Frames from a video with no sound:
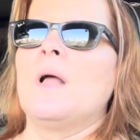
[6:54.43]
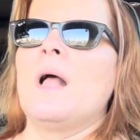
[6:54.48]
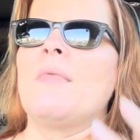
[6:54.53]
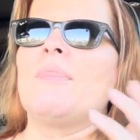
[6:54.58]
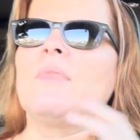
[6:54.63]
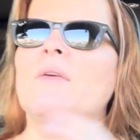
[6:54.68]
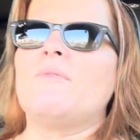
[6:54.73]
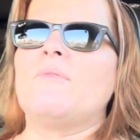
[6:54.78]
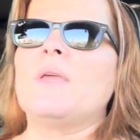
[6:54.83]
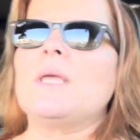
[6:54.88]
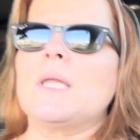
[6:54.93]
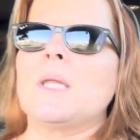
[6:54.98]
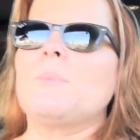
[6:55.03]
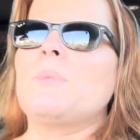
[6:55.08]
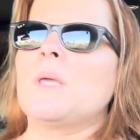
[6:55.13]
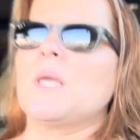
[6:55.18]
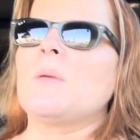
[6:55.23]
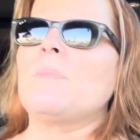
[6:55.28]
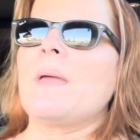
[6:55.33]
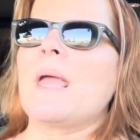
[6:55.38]
The
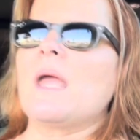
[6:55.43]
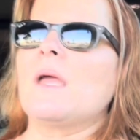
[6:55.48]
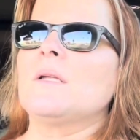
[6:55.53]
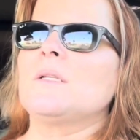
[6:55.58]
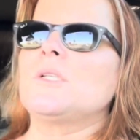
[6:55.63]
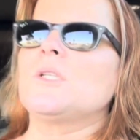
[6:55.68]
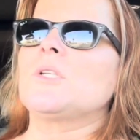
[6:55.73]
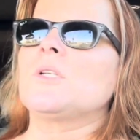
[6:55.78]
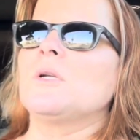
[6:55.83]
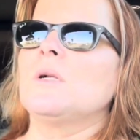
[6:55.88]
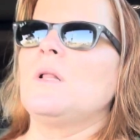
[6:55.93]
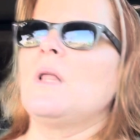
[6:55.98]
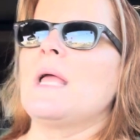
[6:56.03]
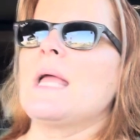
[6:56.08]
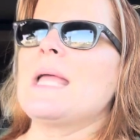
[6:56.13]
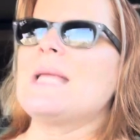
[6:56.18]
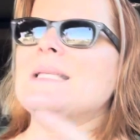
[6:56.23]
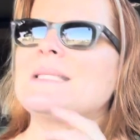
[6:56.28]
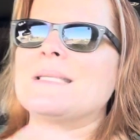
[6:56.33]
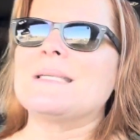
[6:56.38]
VDP page
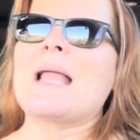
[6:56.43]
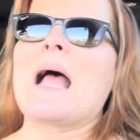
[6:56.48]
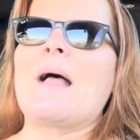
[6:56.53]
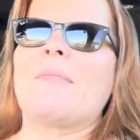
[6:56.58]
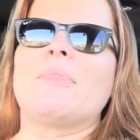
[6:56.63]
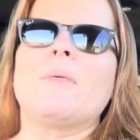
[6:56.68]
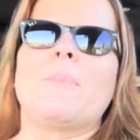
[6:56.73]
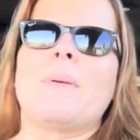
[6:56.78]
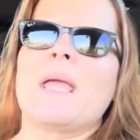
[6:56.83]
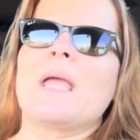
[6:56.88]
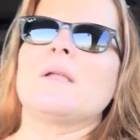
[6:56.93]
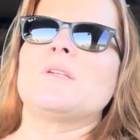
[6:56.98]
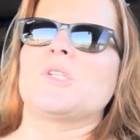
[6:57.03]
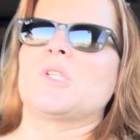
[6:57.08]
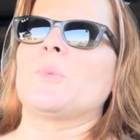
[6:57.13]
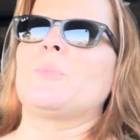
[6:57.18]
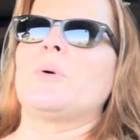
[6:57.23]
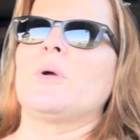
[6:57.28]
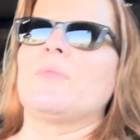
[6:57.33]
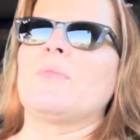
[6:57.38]
is not the page
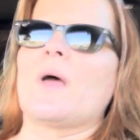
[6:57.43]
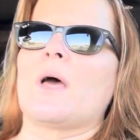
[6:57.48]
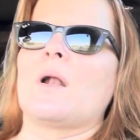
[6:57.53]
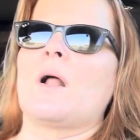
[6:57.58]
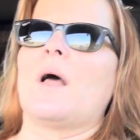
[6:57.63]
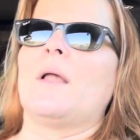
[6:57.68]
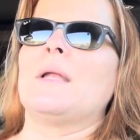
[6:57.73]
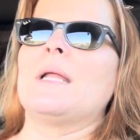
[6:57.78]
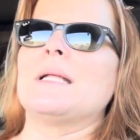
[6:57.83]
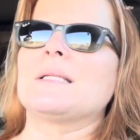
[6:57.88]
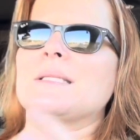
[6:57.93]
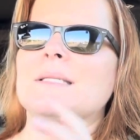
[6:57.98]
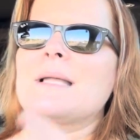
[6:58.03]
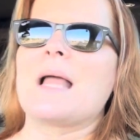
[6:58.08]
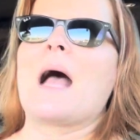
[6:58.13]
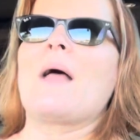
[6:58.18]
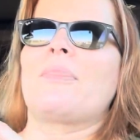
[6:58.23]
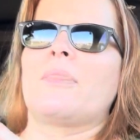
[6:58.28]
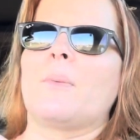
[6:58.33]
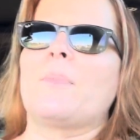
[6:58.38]
to put that on. It's
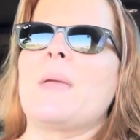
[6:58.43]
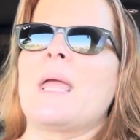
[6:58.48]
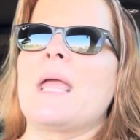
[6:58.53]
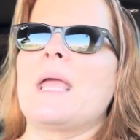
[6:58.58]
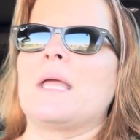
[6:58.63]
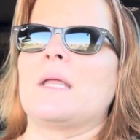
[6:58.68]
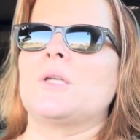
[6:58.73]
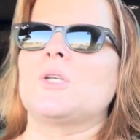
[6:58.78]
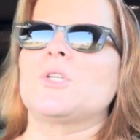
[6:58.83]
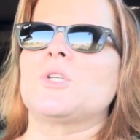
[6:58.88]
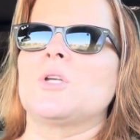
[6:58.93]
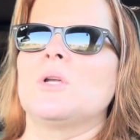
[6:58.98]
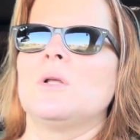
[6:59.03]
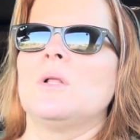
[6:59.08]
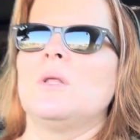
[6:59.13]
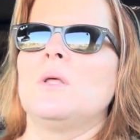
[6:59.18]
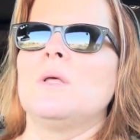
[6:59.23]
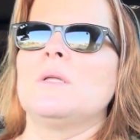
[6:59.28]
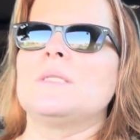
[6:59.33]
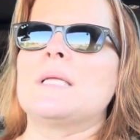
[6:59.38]
not the page
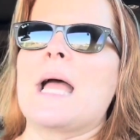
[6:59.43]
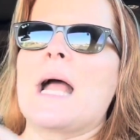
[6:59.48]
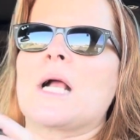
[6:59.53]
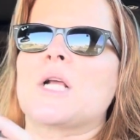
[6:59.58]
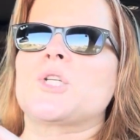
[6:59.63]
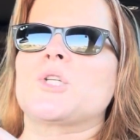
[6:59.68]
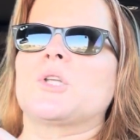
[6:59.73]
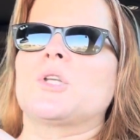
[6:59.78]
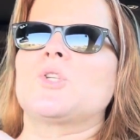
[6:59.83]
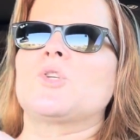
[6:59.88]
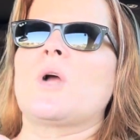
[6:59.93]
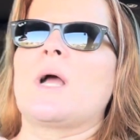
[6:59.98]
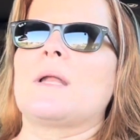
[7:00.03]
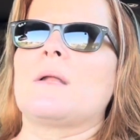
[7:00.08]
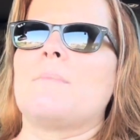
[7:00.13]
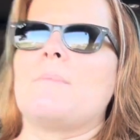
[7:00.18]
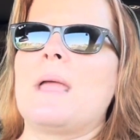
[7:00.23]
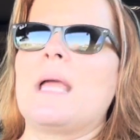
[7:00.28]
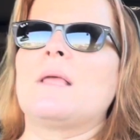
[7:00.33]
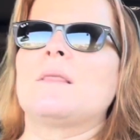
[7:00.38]
to actually try
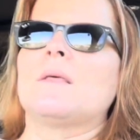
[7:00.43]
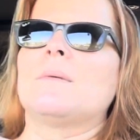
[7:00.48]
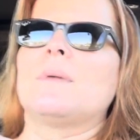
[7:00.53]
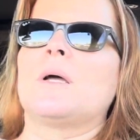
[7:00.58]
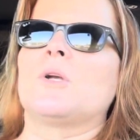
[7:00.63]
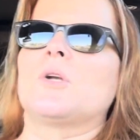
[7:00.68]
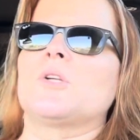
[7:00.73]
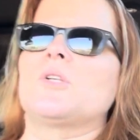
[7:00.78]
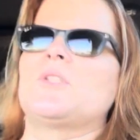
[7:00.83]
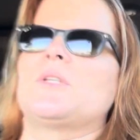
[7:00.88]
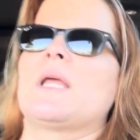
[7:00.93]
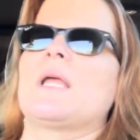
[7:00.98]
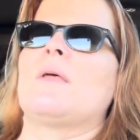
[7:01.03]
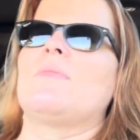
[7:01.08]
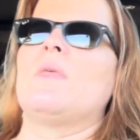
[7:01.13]
to make them understand